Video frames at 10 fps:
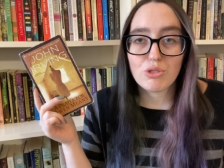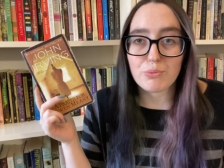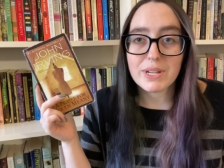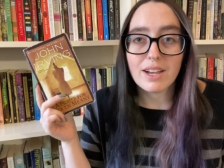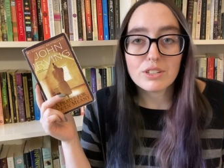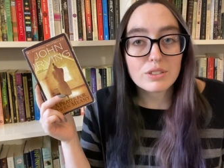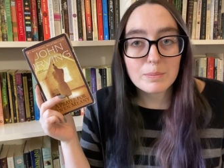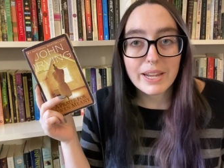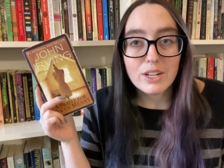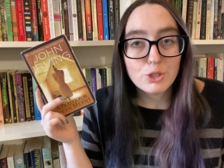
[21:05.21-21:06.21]
300
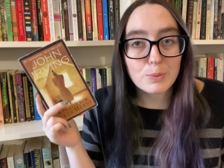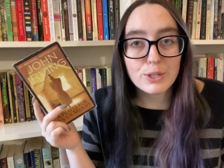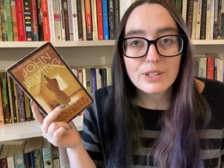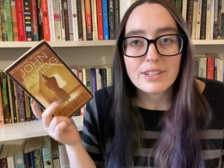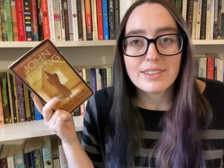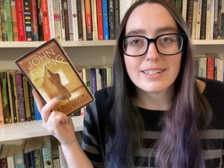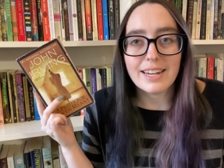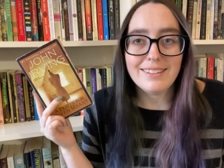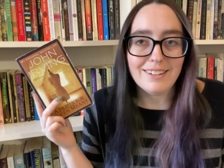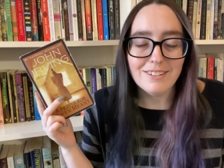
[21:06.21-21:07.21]
page book that
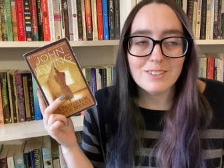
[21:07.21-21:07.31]
I didn't